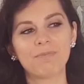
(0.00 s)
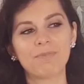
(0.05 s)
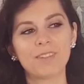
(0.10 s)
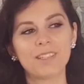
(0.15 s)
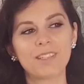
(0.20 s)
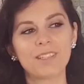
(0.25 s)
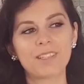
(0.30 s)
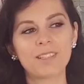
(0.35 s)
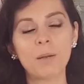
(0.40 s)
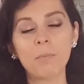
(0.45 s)

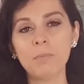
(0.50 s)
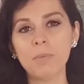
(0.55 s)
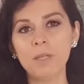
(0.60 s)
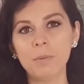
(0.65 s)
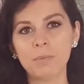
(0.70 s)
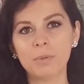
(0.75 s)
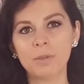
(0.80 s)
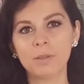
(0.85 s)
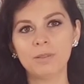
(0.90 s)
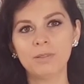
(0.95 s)
Some
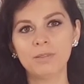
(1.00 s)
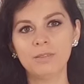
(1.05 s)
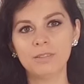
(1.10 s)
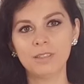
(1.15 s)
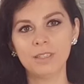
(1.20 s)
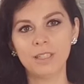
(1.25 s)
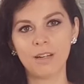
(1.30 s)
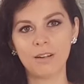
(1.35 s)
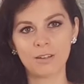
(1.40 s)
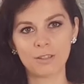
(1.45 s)
people
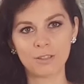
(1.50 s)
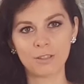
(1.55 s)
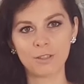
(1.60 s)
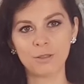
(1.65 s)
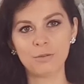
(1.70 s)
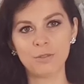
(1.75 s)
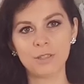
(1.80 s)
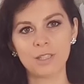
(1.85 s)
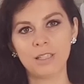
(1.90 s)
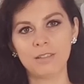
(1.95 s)
are
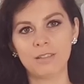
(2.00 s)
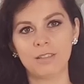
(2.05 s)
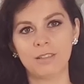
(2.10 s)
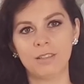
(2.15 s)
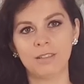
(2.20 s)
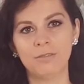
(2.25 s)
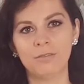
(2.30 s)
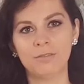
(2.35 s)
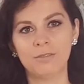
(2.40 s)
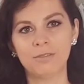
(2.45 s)
so
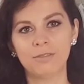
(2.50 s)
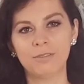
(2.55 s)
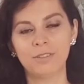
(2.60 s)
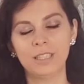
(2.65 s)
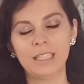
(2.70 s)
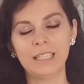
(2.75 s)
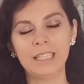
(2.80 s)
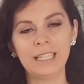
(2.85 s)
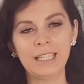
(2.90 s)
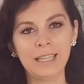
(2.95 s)
sensitive
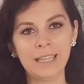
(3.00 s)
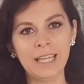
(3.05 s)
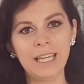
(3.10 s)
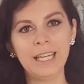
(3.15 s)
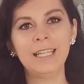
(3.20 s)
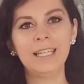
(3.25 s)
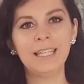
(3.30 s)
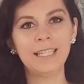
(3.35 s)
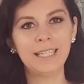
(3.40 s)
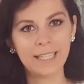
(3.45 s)
that
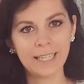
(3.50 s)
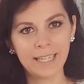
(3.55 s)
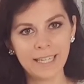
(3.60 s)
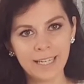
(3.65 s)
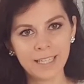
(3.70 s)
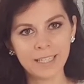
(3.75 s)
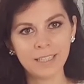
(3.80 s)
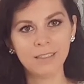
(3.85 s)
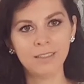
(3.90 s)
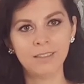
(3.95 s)
they
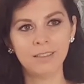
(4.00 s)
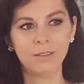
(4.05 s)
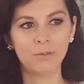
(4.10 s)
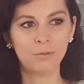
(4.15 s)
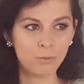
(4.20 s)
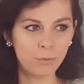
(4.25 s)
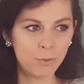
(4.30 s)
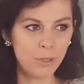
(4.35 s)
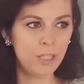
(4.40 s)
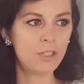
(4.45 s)
can
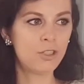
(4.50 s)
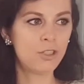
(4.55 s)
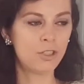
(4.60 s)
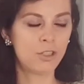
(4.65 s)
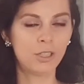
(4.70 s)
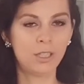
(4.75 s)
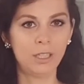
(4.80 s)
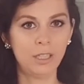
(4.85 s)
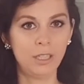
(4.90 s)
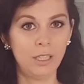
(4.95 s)

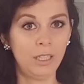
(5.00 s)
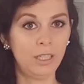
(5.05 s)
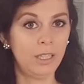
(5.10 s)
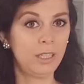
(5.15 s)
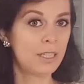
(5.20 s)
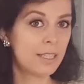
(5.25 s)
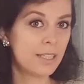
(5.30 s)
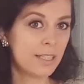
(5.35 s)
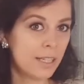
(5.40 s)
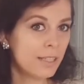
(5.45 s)
reach
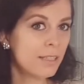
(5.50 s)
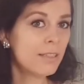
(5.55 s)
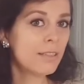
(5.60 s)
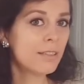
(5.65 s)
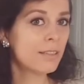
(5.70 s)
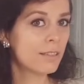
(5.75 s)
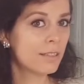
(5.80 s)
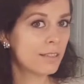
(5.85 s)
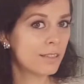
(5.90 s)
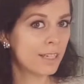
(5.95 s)
intense
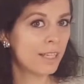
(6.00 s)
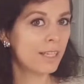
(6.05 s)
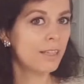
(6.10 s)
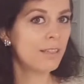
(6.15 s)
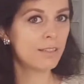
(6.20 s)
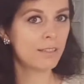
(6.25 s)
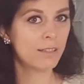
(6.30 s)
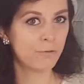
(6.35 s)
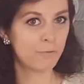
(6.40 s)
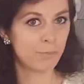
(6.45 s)

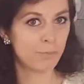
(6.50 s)
states of